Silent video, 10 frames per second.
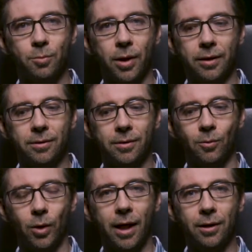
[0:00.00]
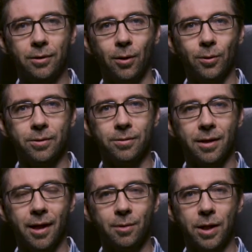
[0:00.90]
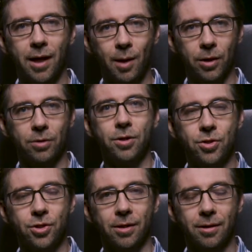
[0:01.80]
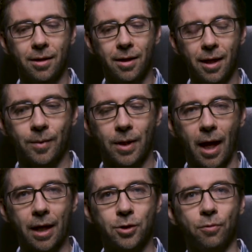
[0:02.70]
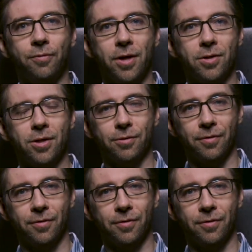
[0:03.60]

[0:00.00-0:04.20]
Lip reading: but when I told her that I became a Christian, I saw fear in her